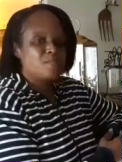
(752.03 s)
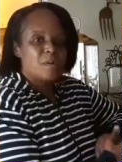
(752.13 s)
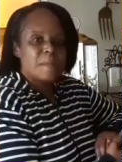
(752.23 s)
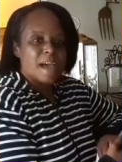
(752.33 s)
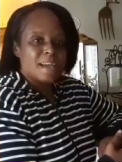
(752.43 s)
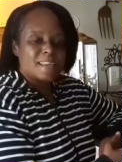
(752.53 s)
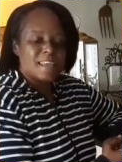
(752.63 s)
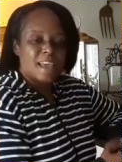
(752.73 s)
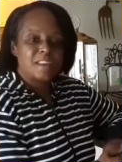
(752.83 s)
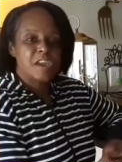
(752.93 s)
we're back.
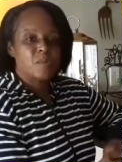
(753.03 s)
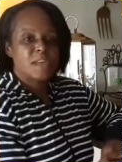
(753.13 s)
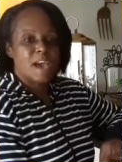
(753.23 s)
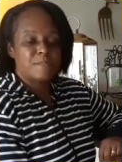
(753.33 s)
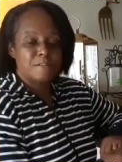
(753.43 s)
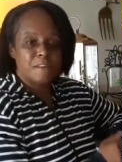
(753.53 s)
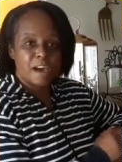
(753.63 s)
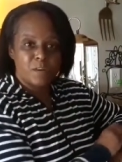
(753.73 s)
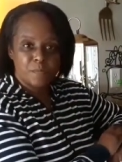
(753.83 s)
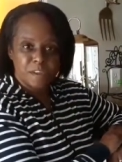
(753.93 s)
And here we have the
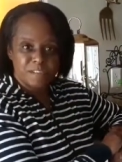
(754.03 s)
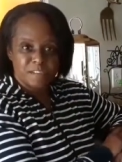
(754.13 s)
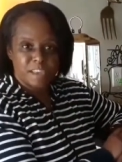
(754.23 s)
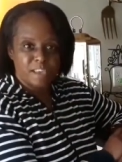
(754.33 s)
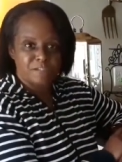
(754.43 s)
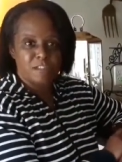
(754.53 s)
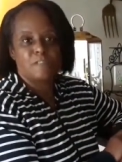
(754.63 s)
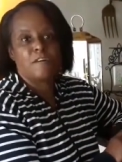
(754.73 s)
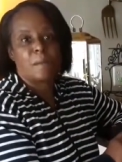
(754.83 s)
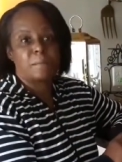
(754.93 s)
final presentation
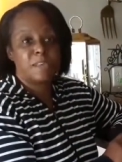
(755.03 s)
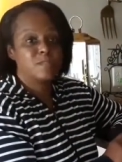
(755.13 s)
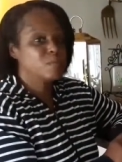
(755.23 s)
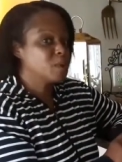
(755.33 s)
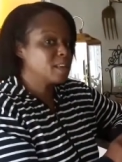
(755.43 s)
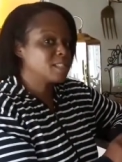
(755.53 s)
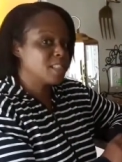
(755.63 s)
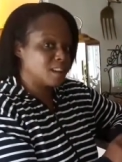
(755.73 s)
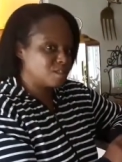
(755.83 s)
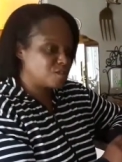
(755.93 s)
of our midweek
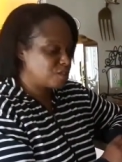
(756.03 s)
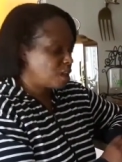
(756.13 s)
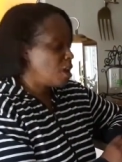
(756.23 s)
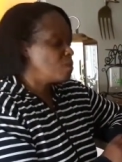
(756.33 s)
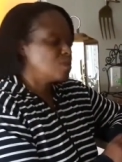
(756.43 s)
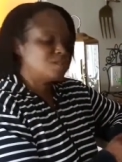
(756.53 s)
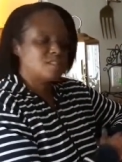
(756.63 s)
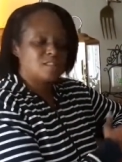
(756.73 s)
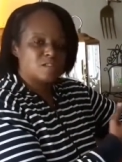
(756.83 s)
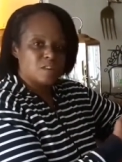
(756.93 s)
lunch, which
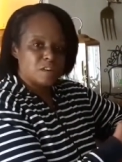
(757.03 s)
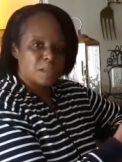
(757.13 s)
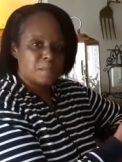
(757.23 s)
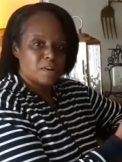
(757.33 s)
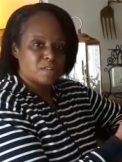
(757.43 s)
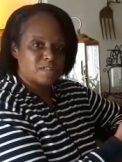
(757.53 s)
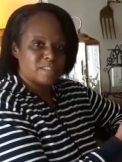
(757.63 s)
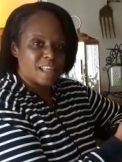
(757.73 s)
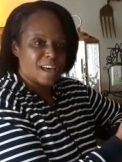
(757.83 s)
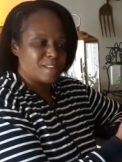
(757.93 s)
is the turkey burger
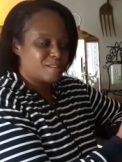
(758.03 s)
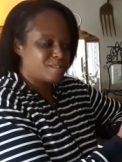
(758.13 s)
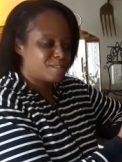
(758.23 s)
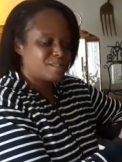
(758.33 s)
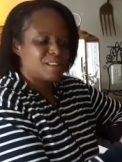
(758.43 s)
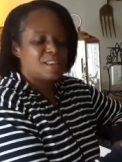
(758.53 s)
sliders,